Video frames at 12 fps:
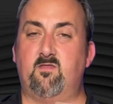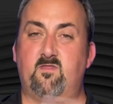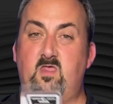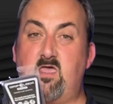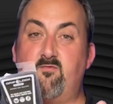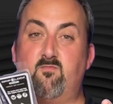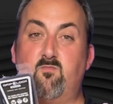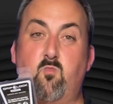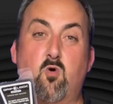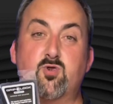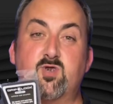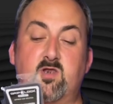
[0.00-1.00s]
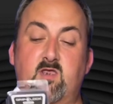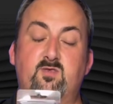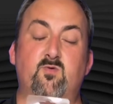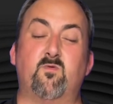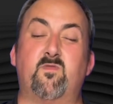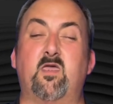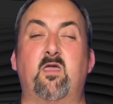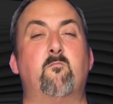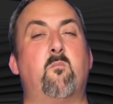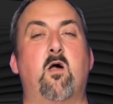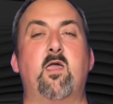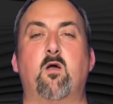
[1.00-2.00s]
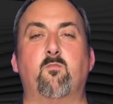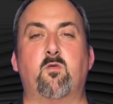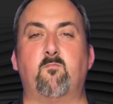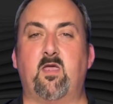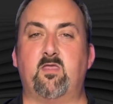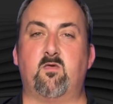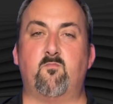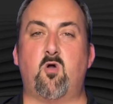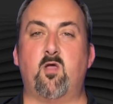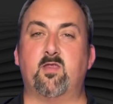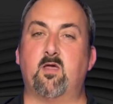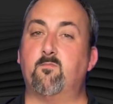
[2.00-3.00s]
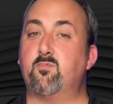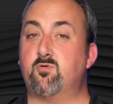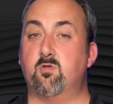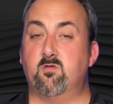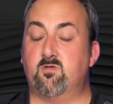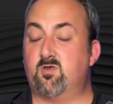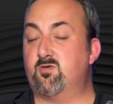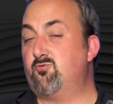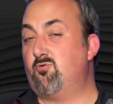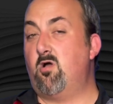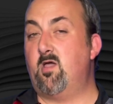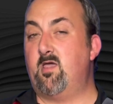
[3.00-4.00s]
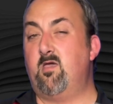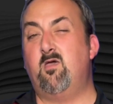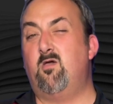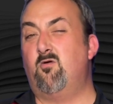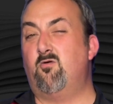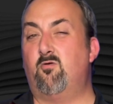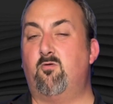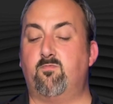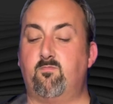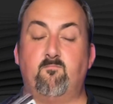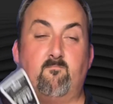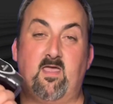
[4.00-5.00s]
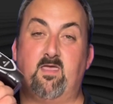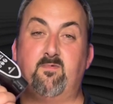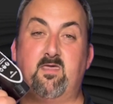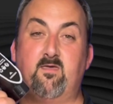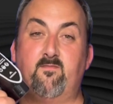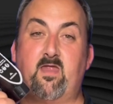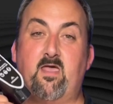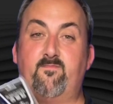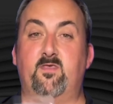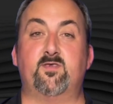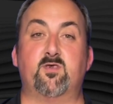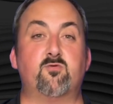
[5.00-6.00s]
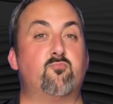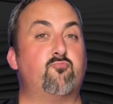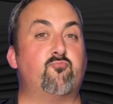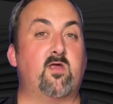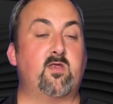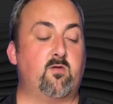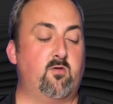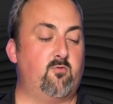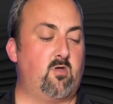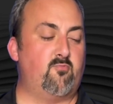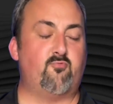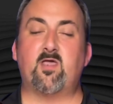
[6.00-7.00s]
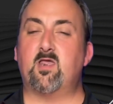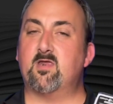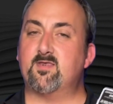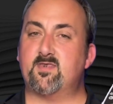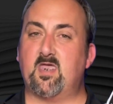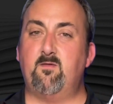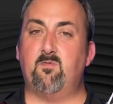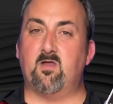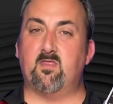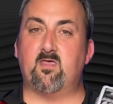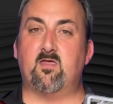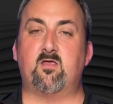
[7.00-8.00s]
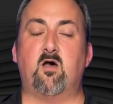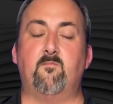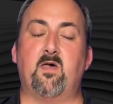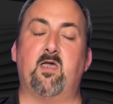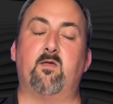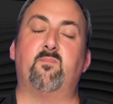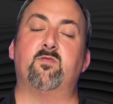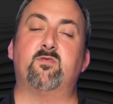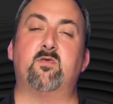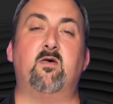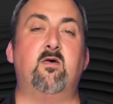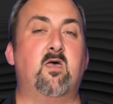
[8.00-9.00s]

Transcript: they're watching it sort of thing, it might help them make their mind up to try it, or maybe even have this as a regular staple in their dart bag. But